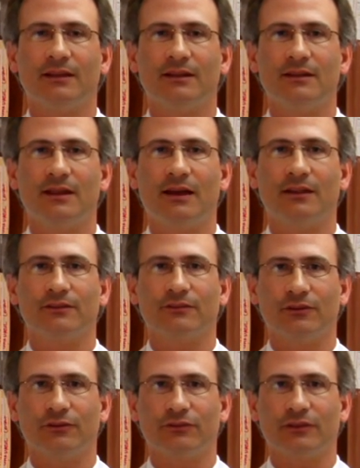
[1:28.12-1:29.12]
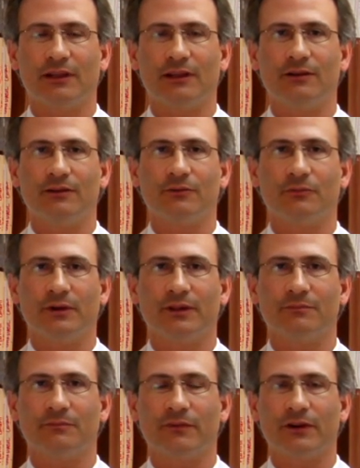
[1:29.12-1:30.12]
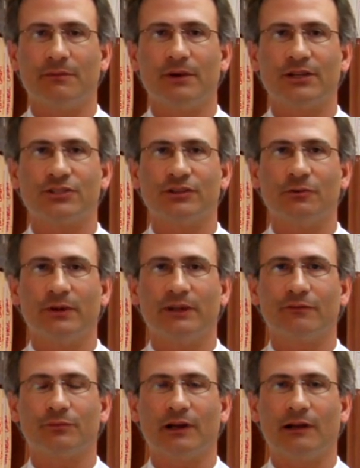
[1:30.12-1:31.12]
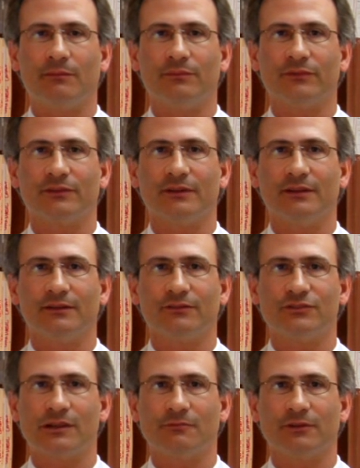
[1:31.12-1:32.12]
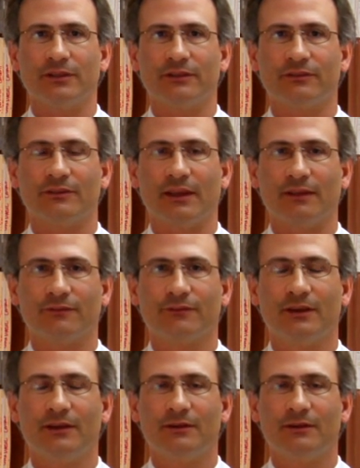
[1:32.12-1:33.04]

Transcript: not associated with very much in the way of problems and is generally safe,